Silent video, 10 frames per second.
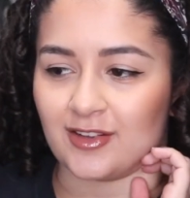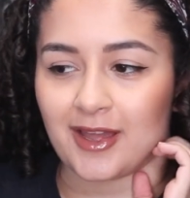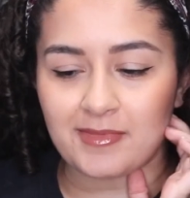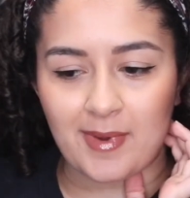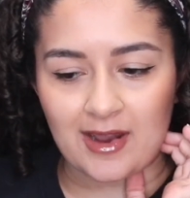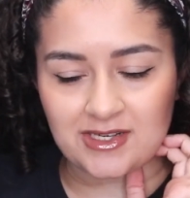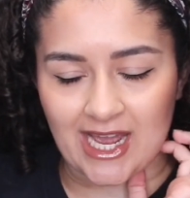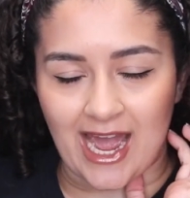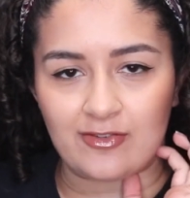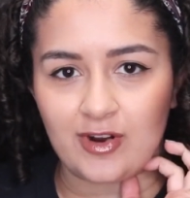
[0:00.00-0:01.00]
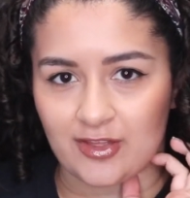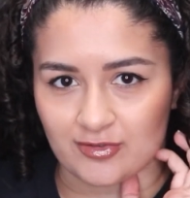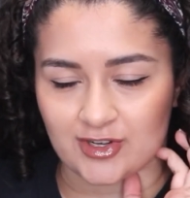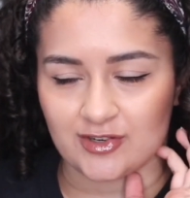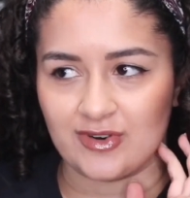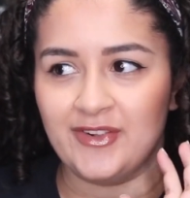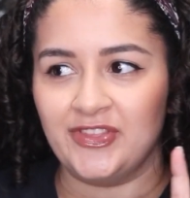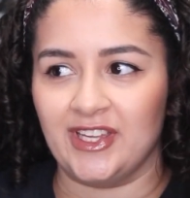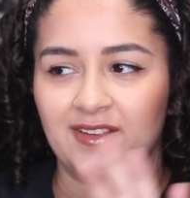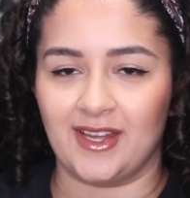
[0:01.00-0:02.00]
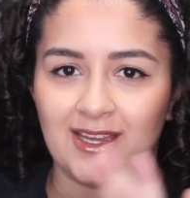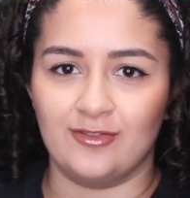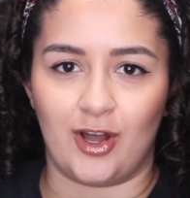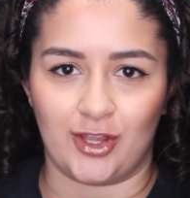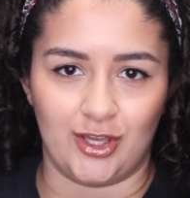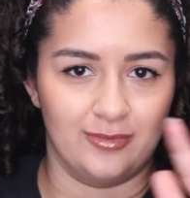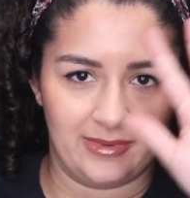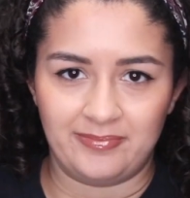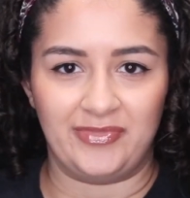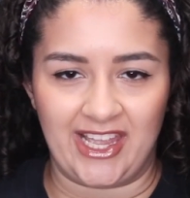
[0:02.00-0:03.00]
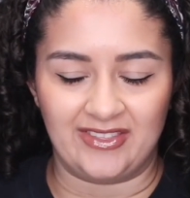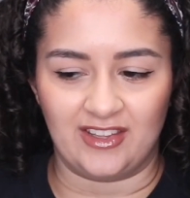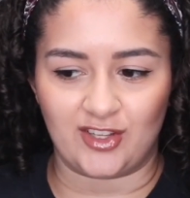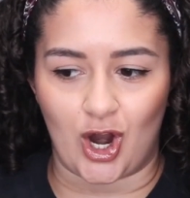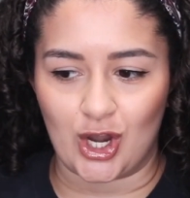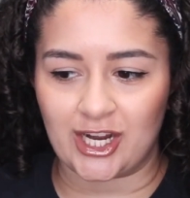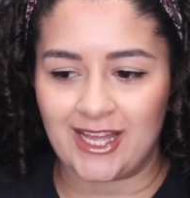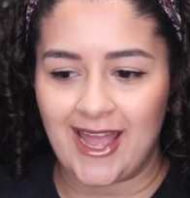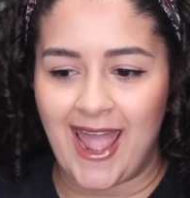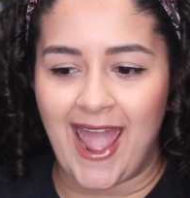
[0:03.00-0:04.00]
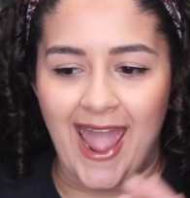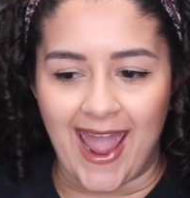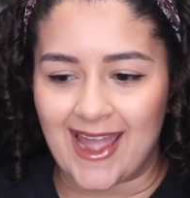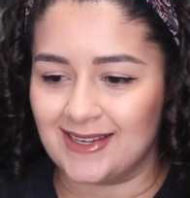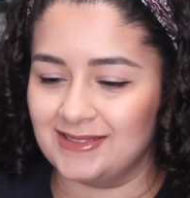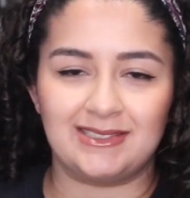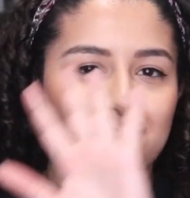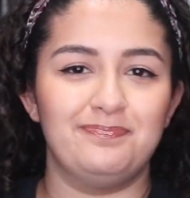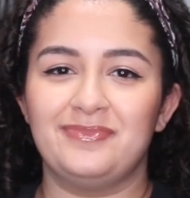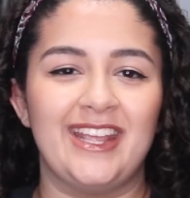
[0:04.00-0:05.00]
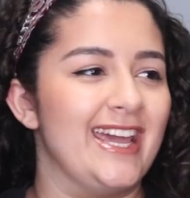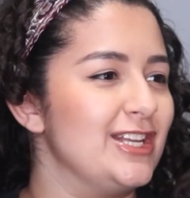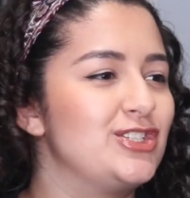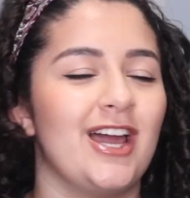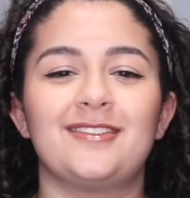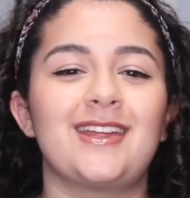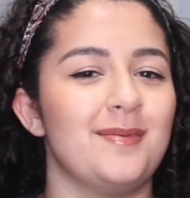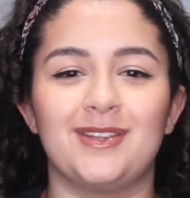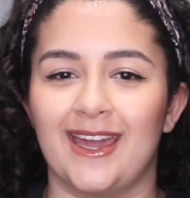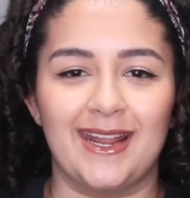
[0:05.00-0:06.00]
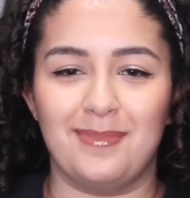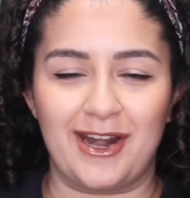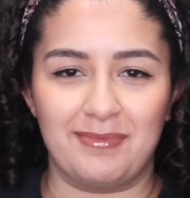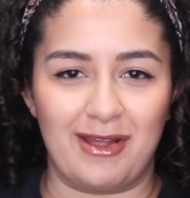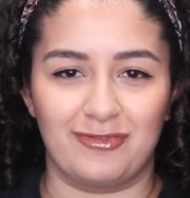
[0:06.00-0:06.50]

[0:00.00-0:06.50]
so I'm about halfway through the second volume in this arc, and it just keeps getting better, my